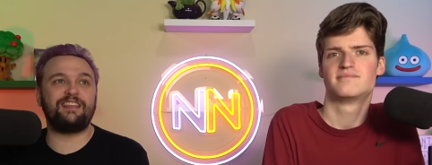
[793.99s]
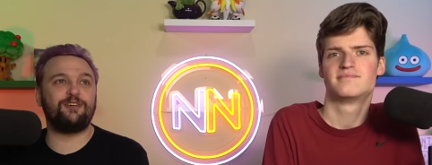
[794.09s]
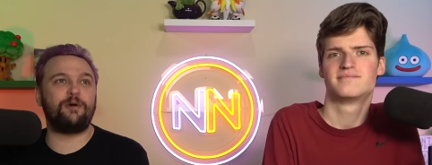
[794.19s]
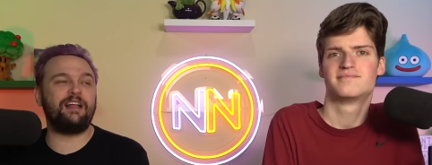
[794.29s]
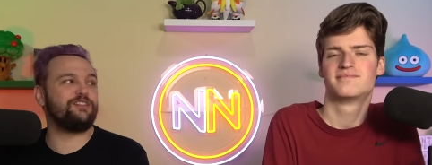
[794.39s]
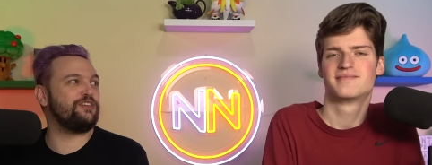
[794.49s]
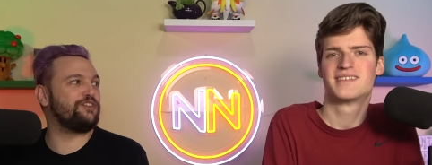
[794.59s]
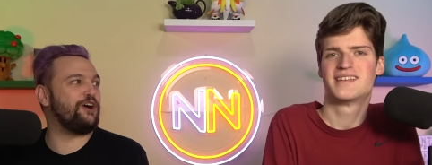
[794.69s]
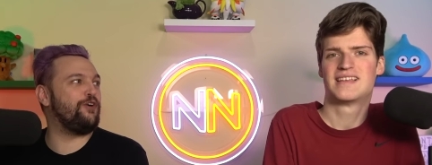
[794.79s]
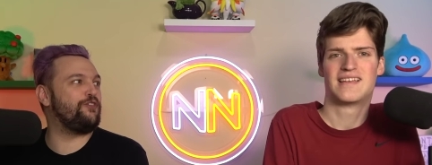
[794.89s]
Speaker 1: to watch us
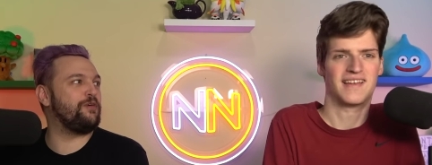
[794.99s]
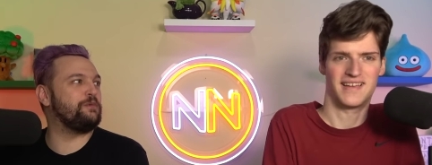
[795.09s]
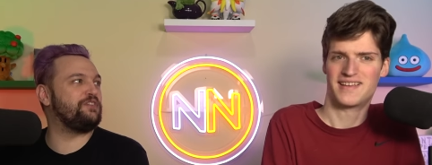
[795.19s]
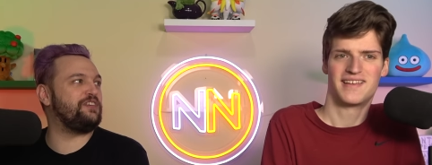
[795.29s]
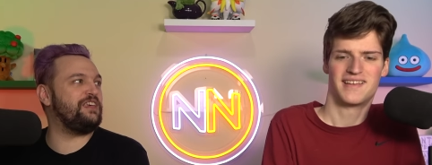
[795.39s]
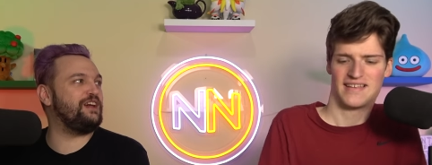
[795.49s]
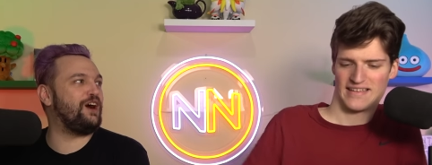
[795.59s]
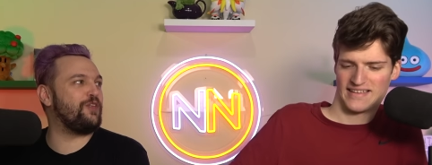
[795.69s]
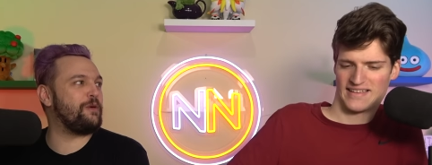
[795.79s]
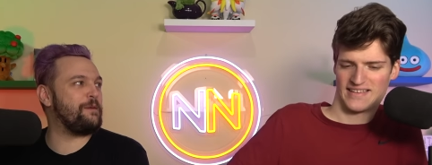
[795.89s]
go from C all the
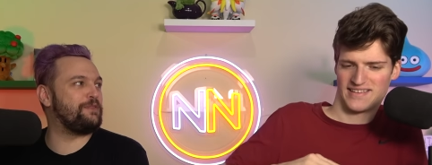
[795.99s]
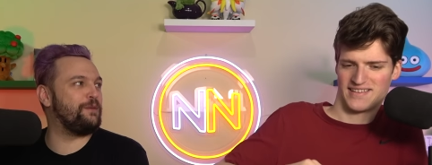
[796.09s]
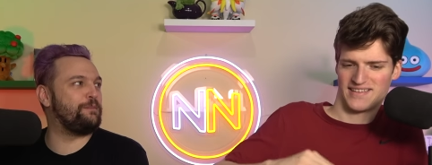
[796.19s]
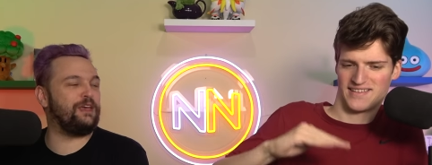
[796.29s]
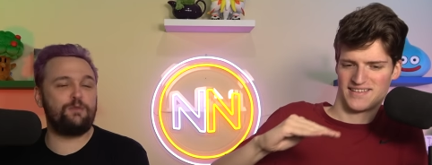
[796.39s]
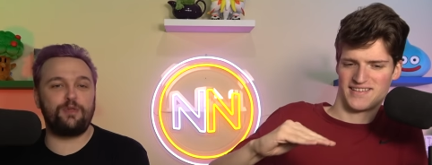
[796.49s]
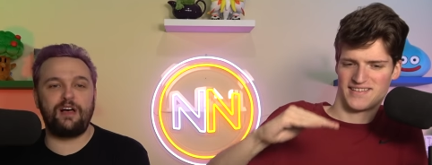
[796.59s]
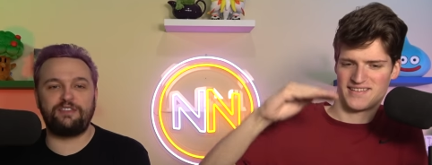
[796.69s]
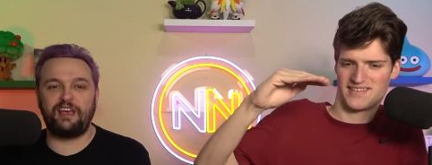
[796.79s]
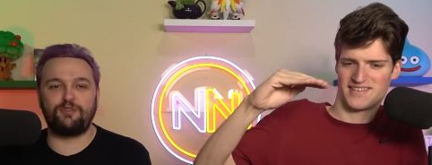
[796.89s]
way up to B plus
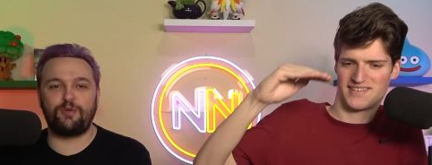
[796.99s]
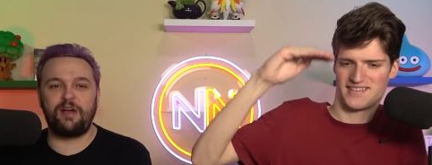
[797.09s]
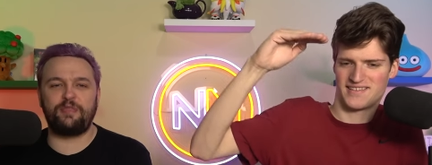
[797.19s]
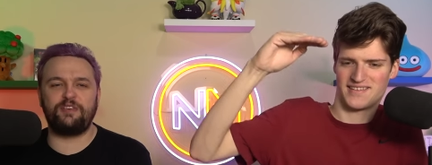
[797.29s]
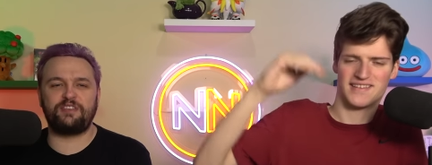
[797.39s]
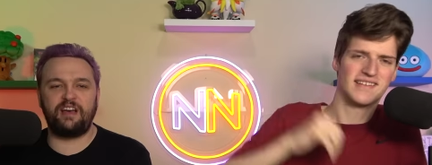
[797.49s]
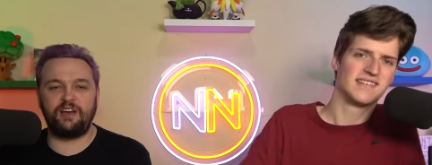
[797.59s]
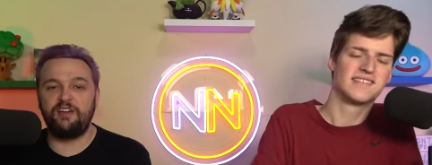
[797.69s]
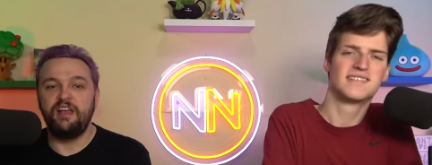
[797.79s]
as we read this card.